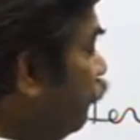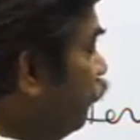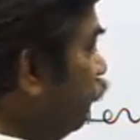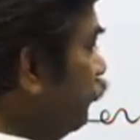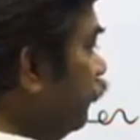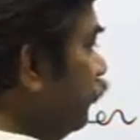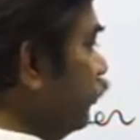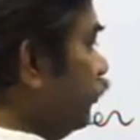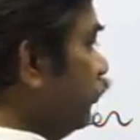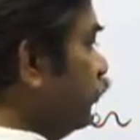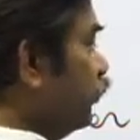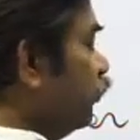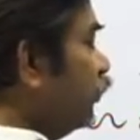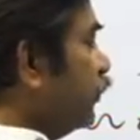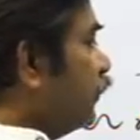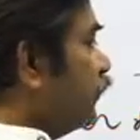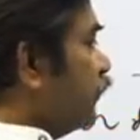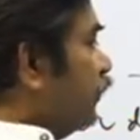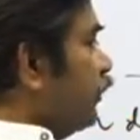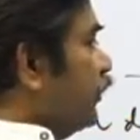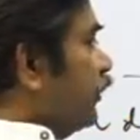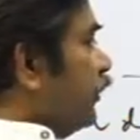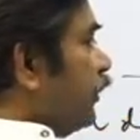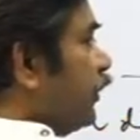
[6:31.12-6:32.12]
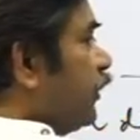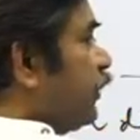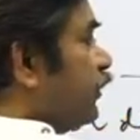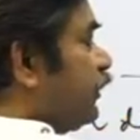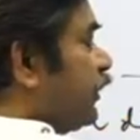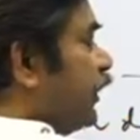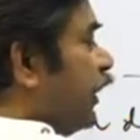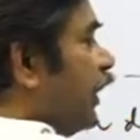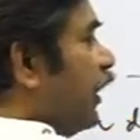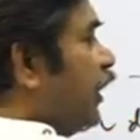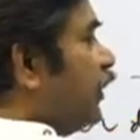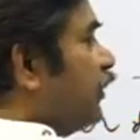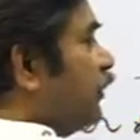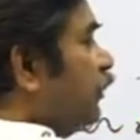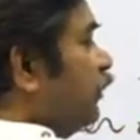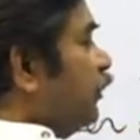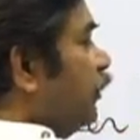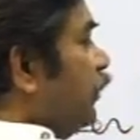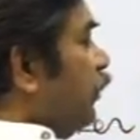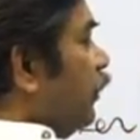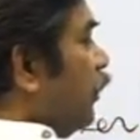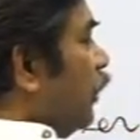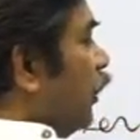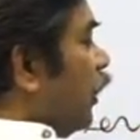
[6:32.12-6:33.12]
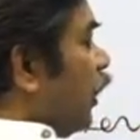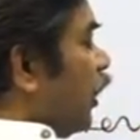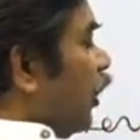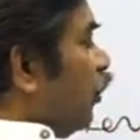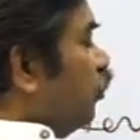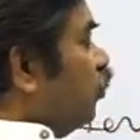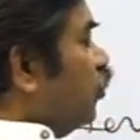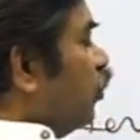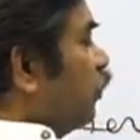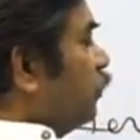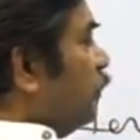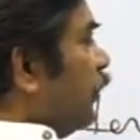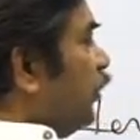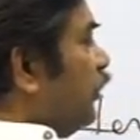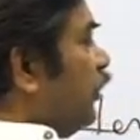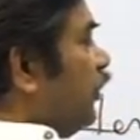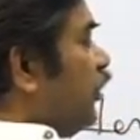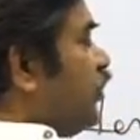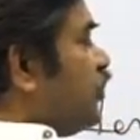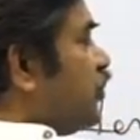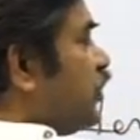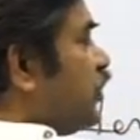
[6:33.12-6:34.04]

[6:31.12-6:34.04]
You will see here that out of the initial